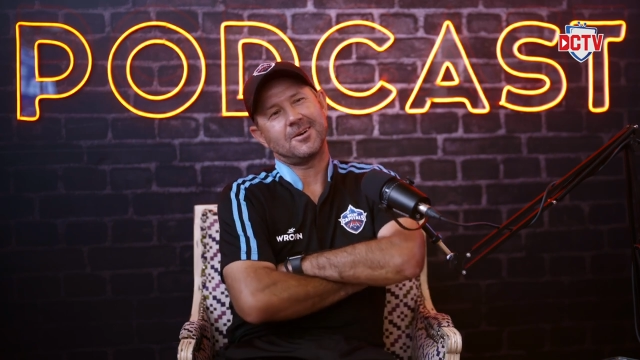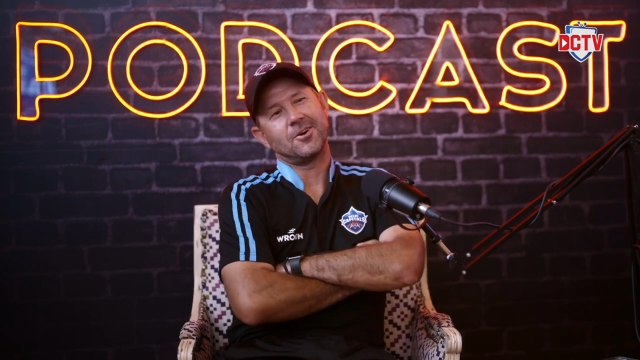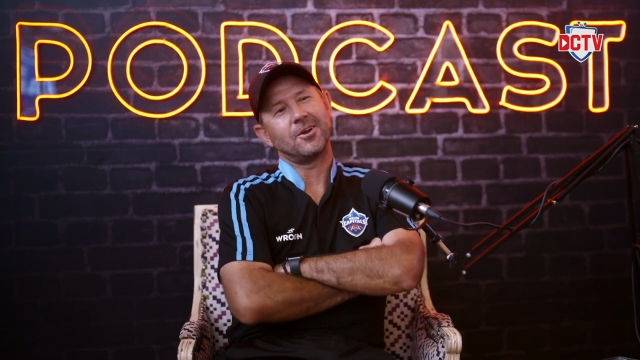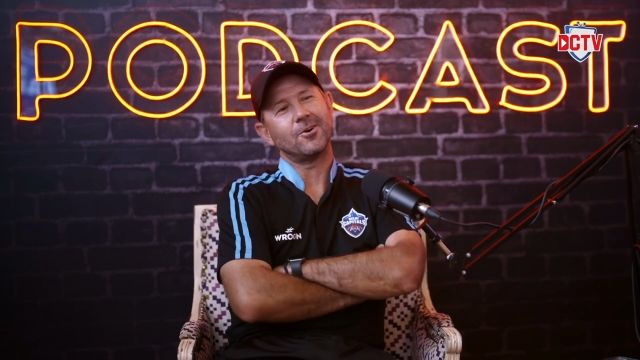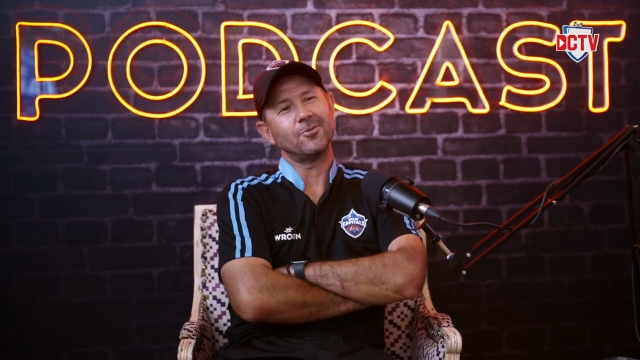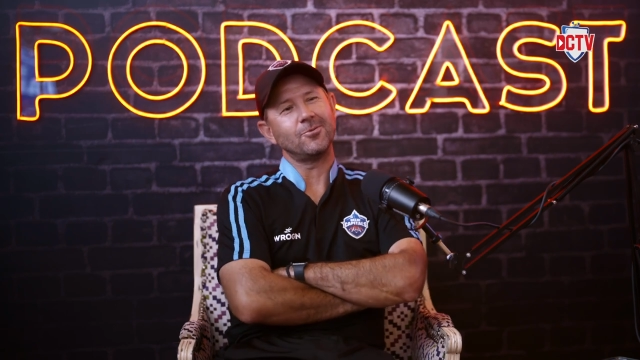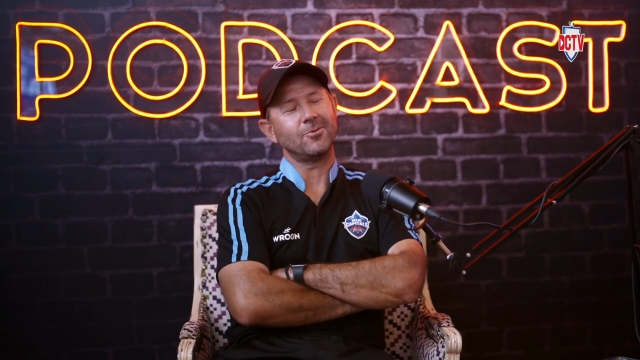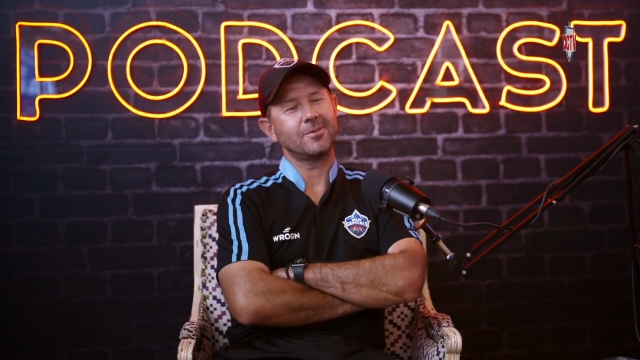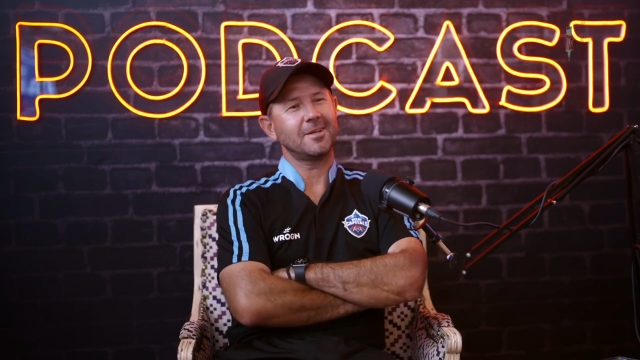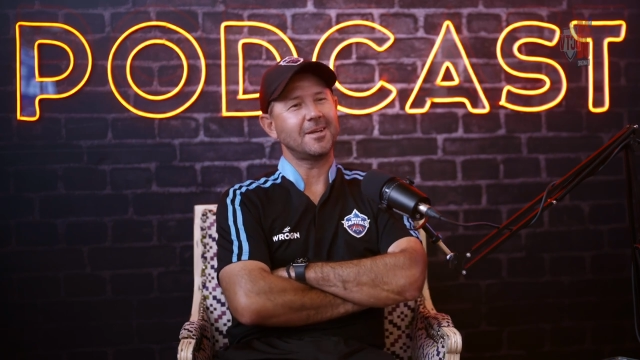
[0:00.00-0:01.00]
I know
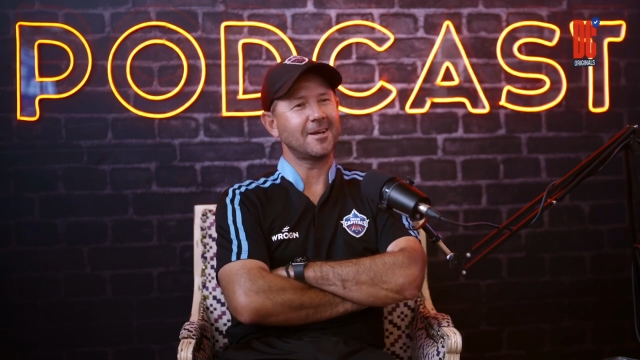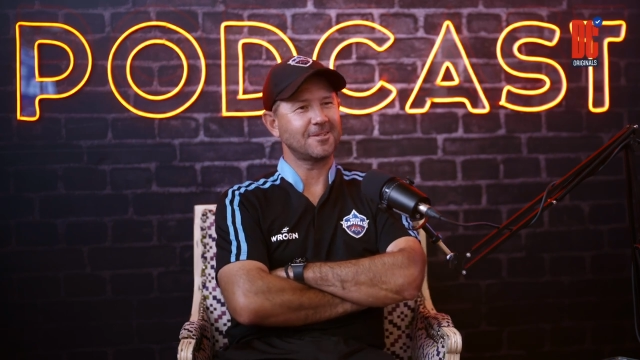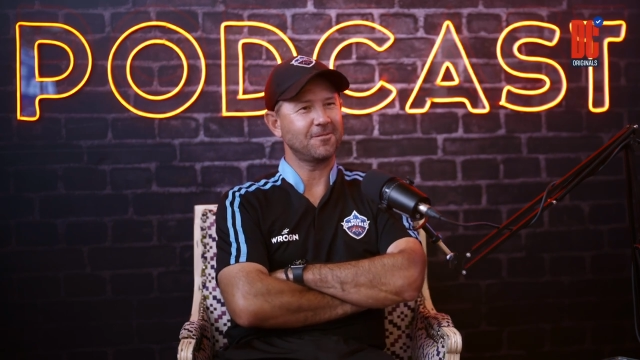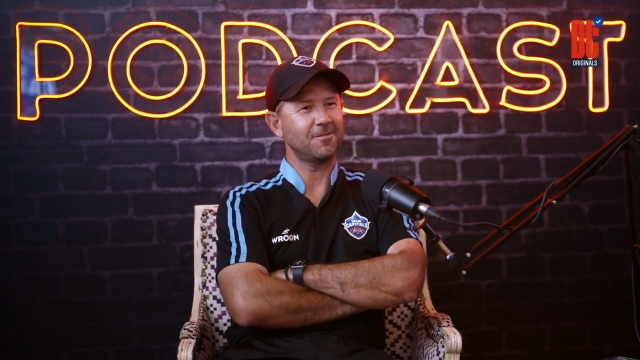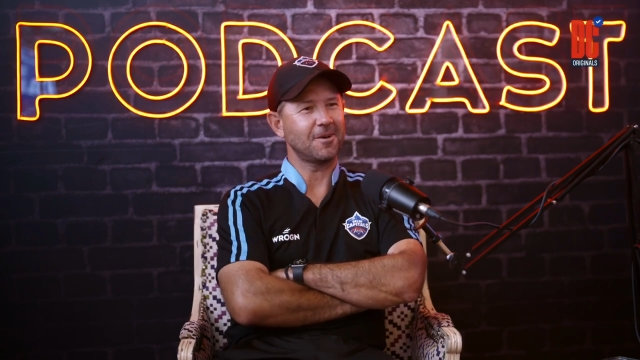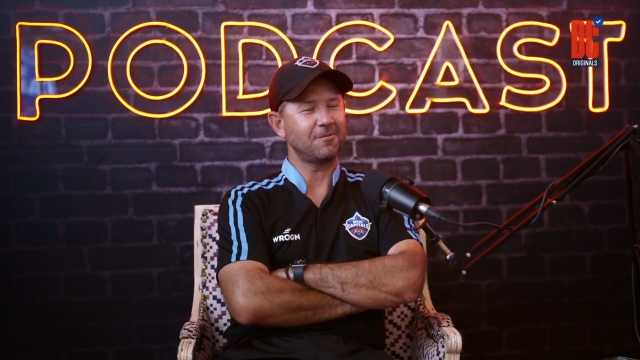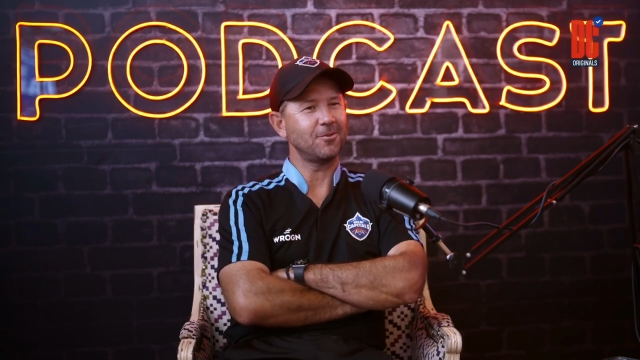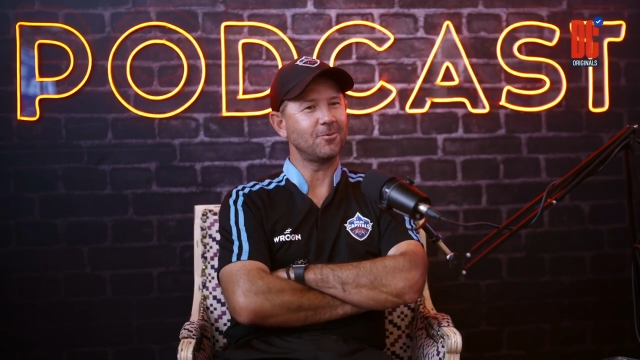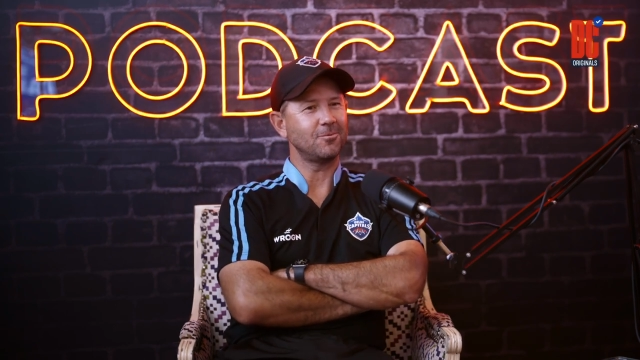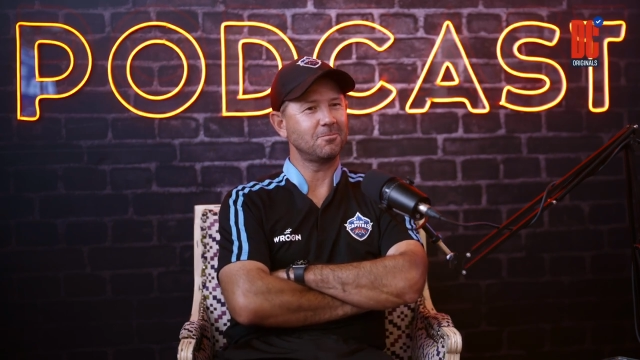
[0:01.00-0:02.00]
he has a, a,
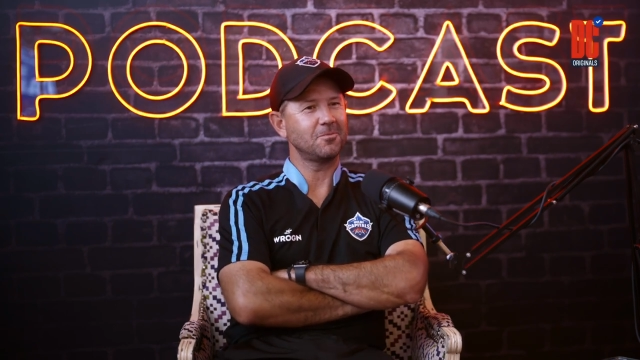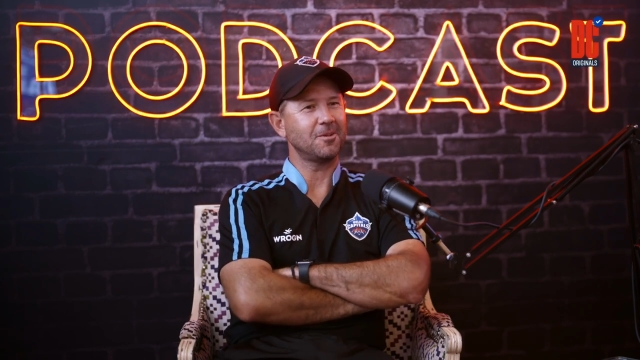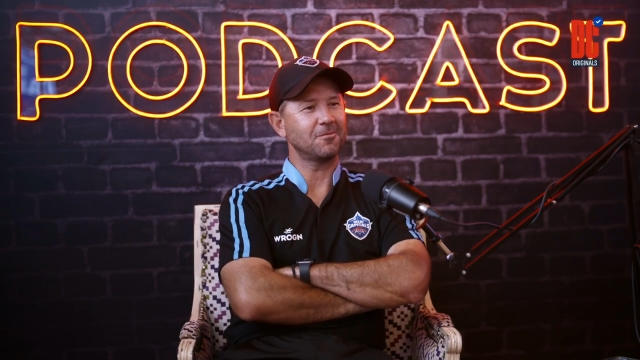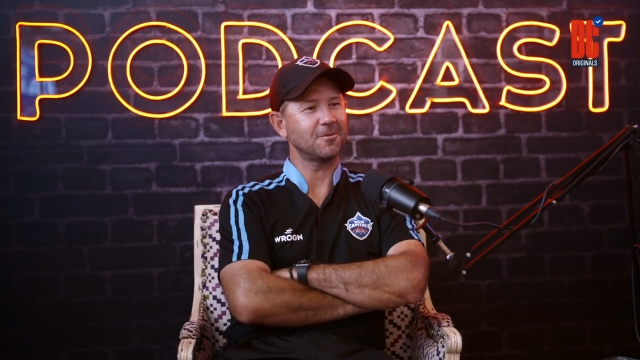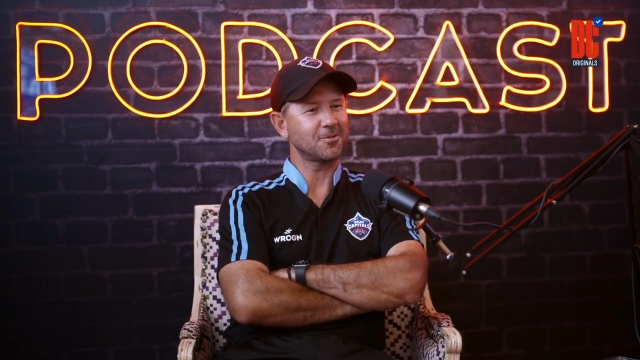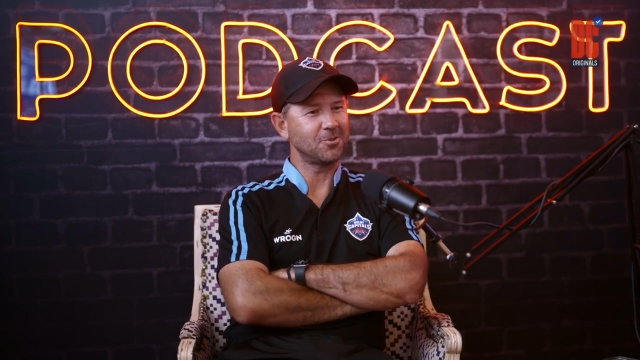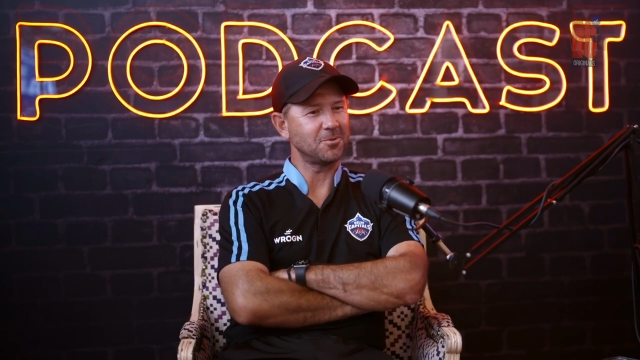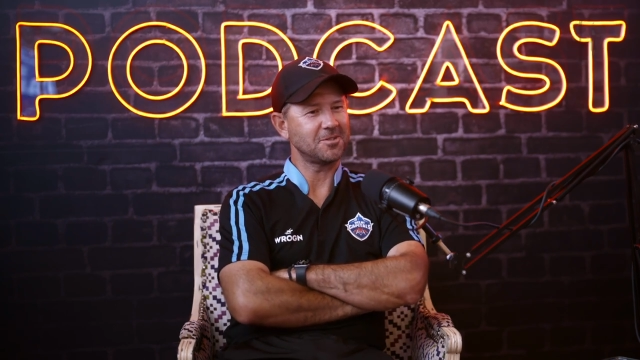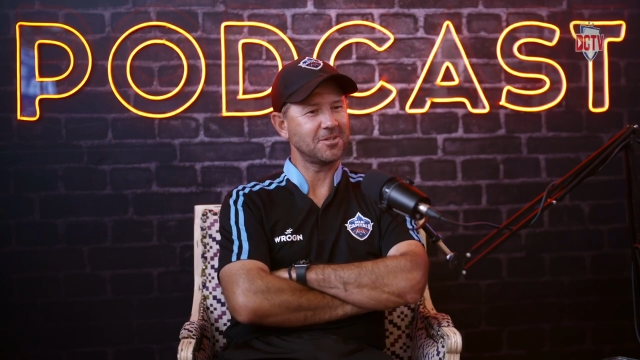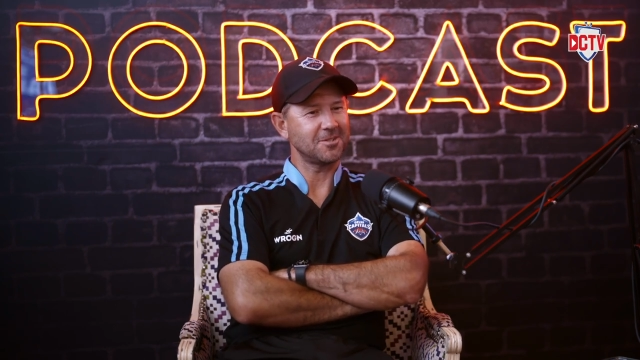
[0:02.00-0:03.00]
few different
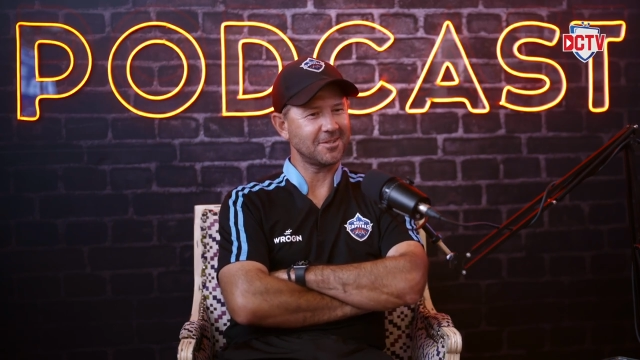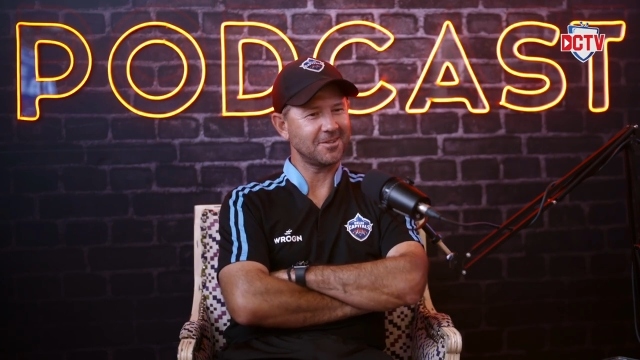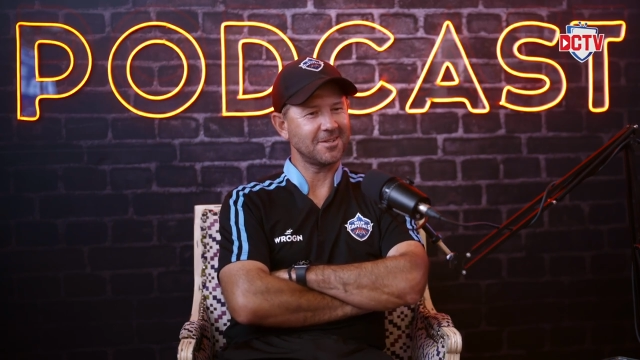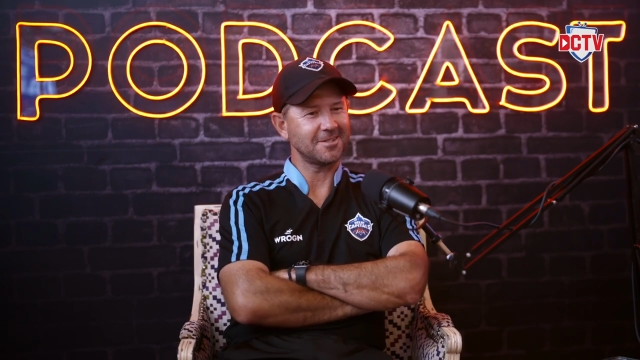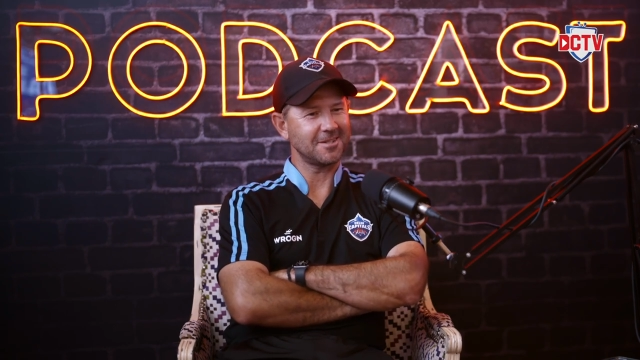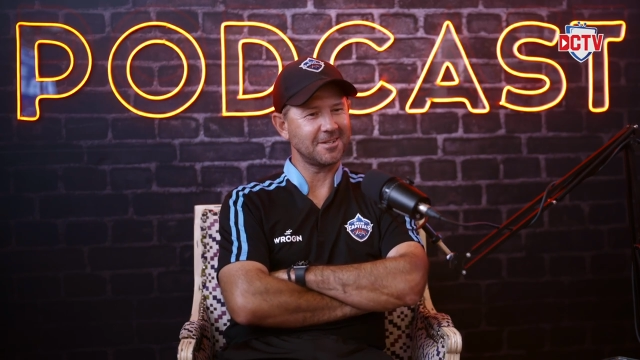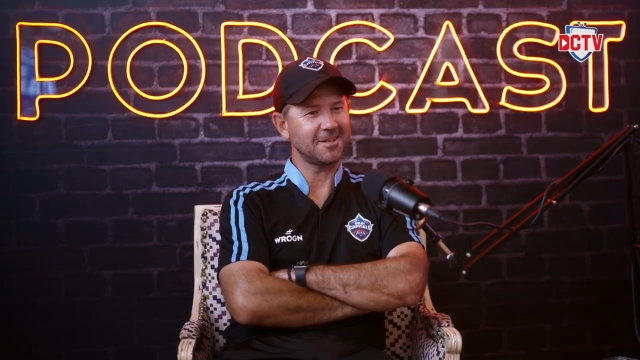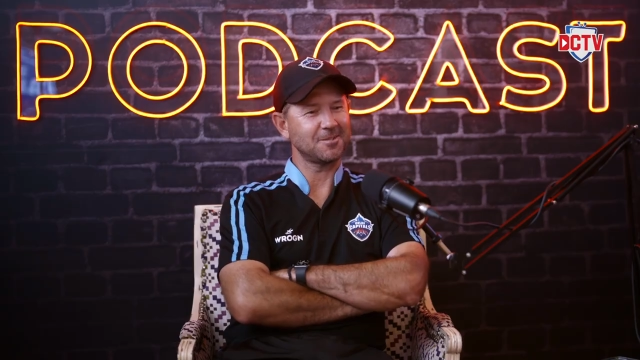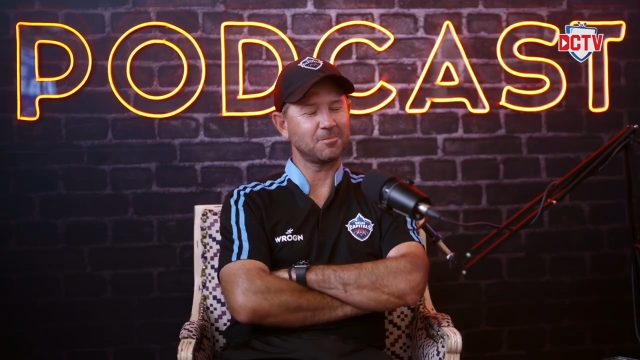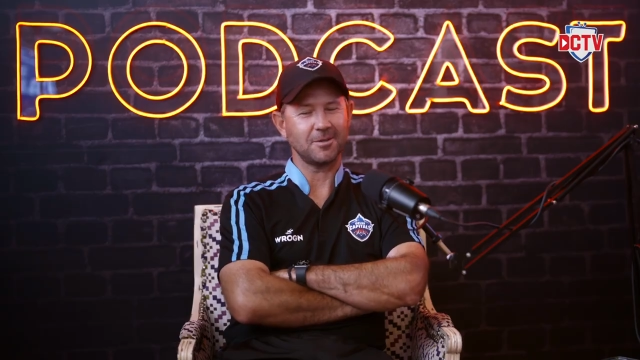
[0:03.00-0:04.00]
superstitions and things that he
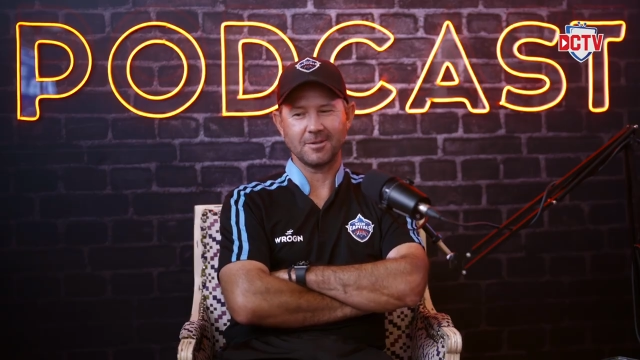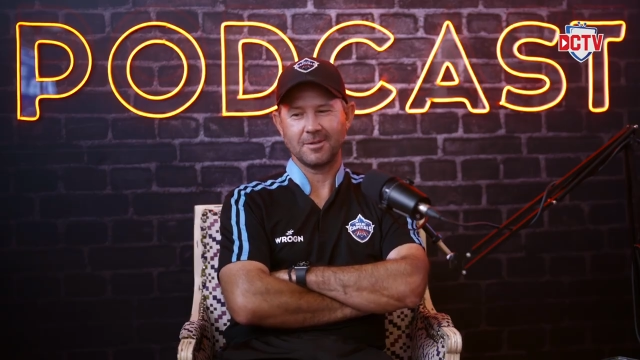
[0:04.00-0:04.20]
does, but